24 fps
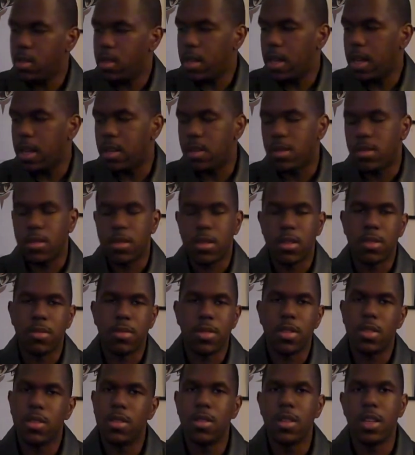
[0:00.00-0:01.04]
I don't know,
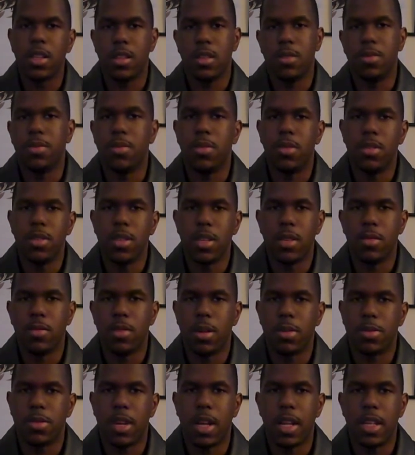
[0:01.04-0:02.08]
but you get the point. You get what
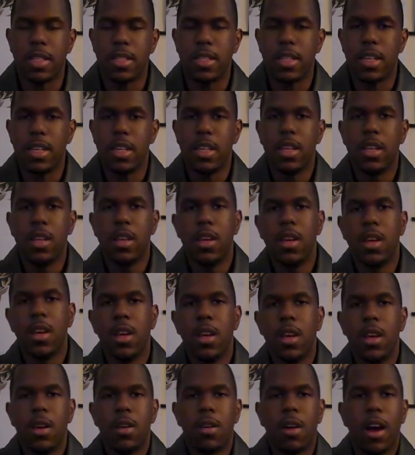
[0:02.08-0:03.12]
I'm trying to say.
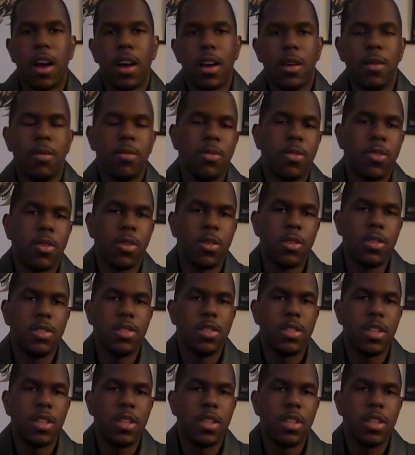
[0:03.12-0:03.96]
How come with all these